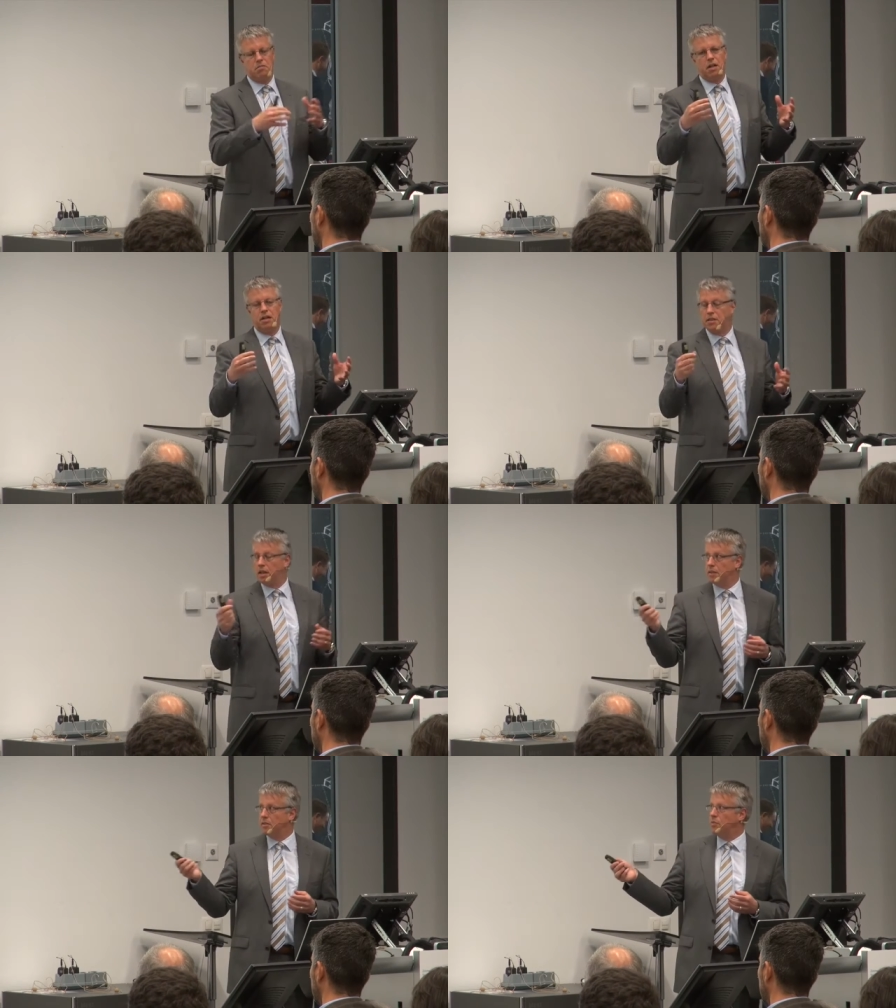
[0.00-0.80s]

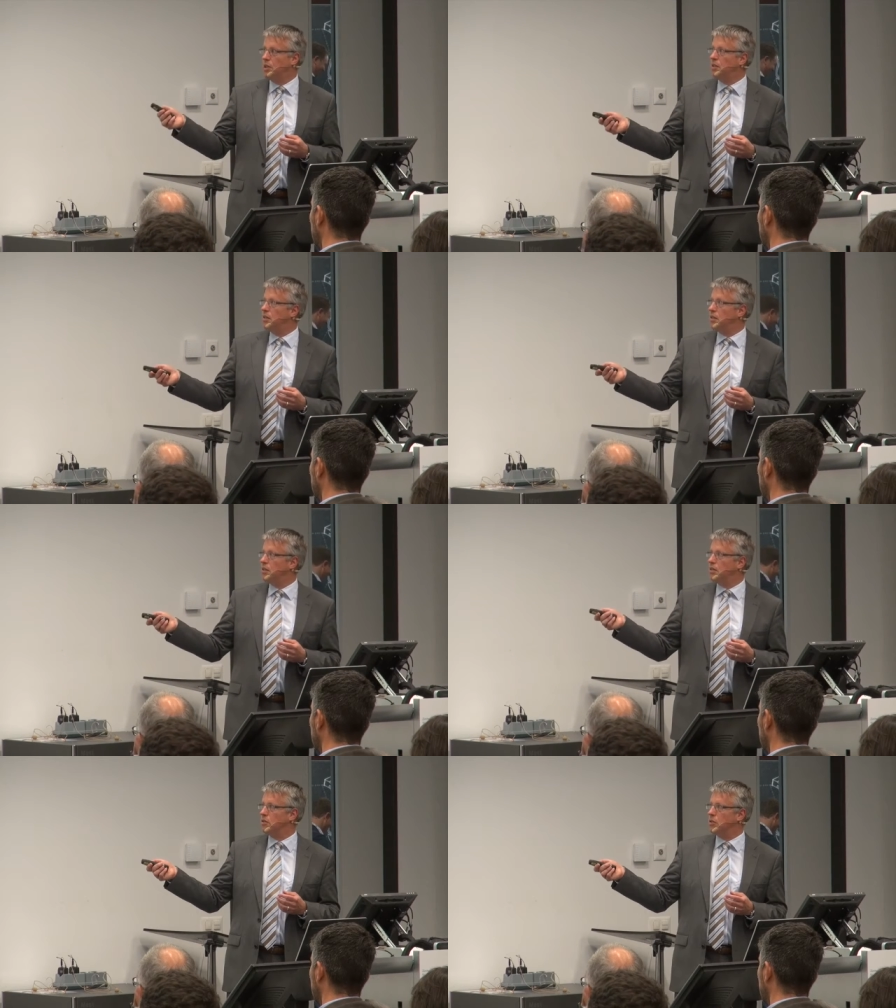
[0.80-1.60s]
And we
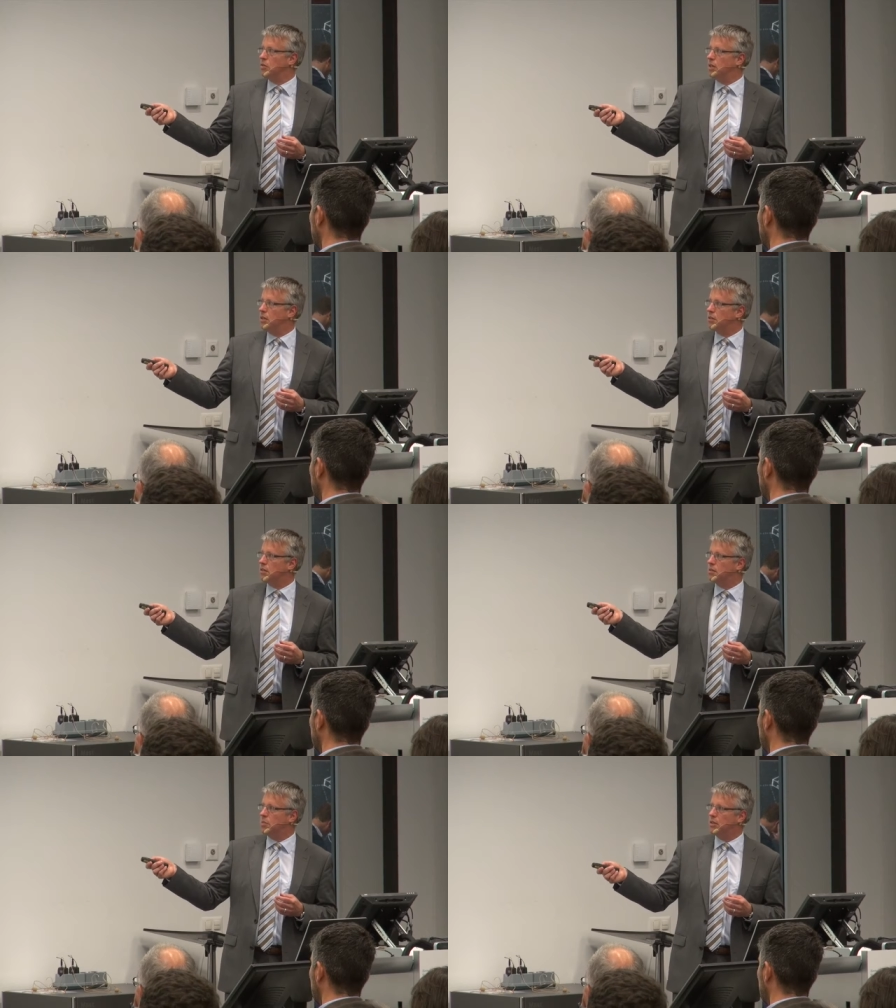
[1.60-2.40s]
not only
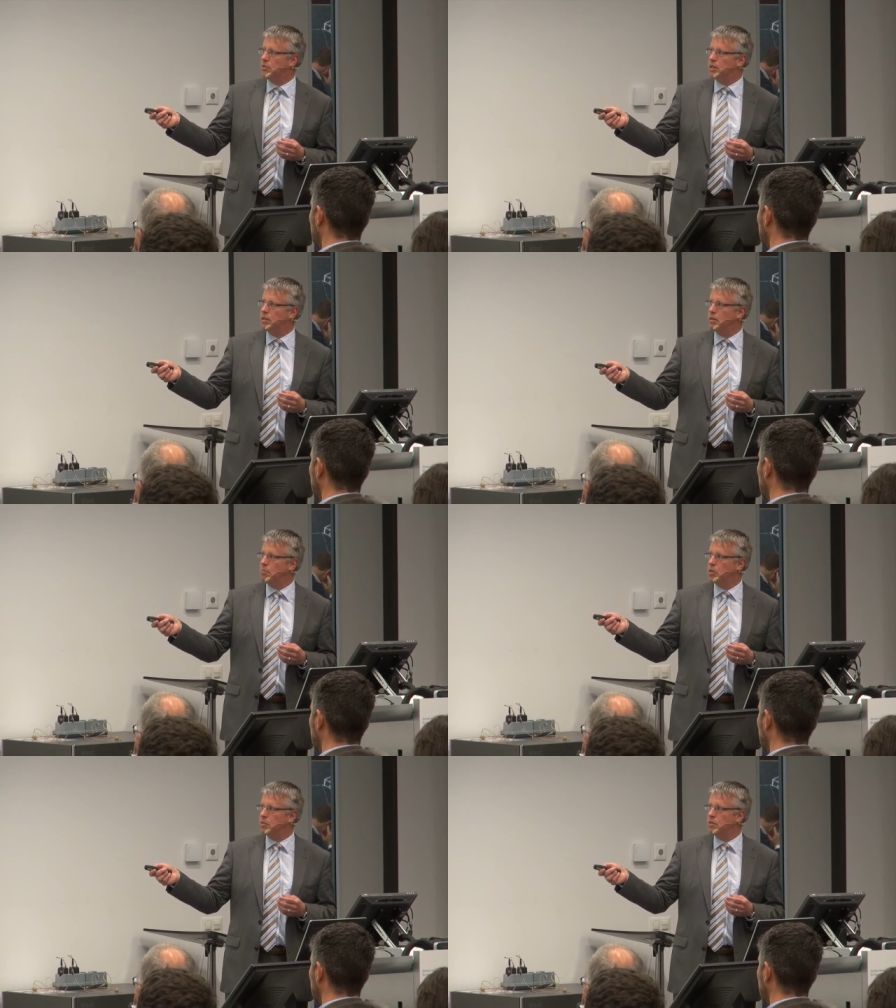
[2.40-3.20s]
asked about
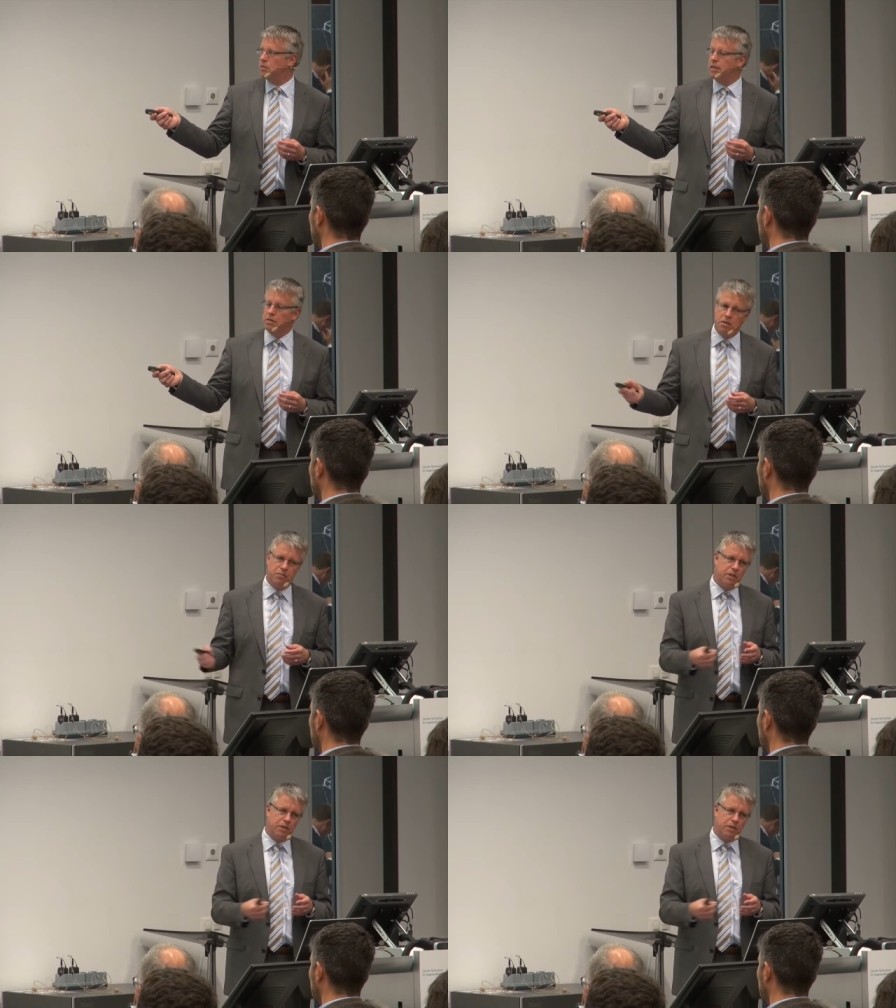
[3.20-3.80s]
projects in general,